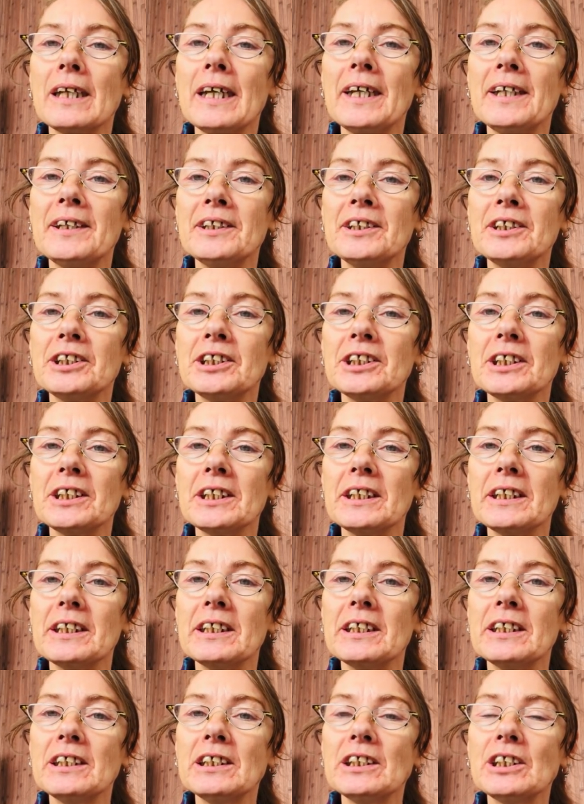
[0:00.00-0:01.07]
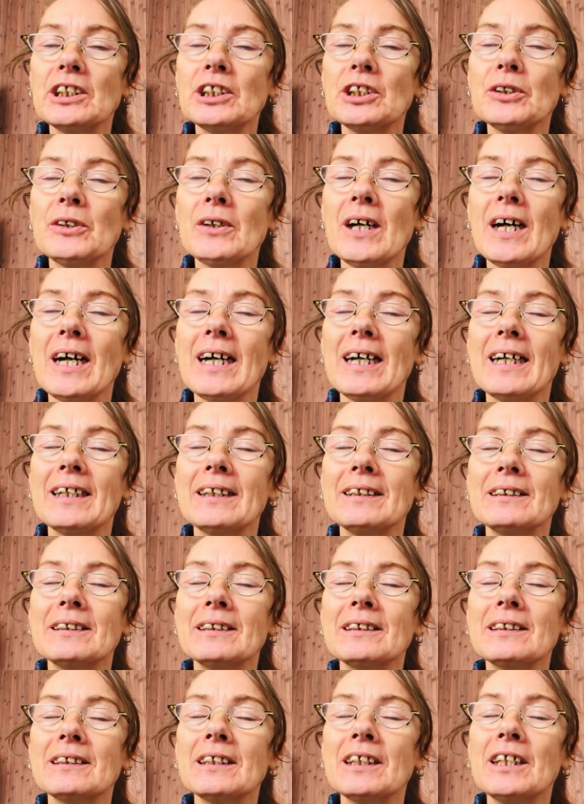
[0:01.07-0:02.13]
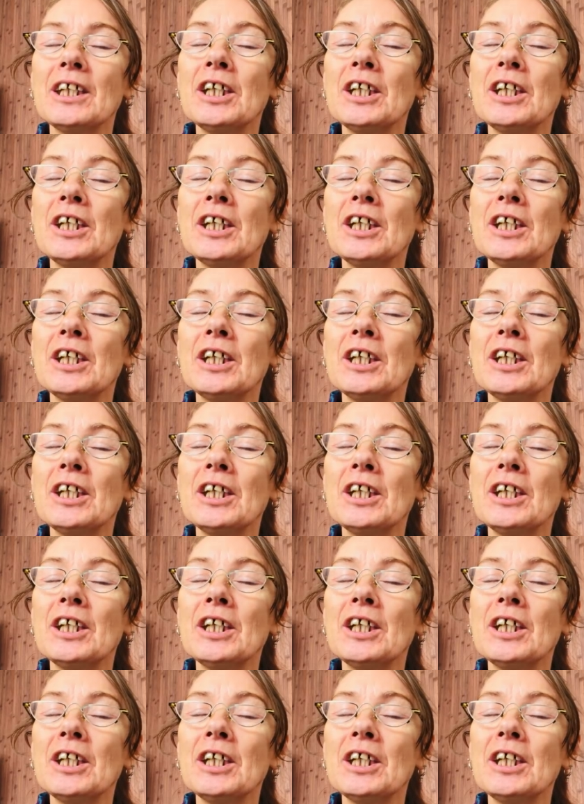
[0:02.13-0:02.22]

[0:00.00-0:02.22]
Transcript: energy into your hand.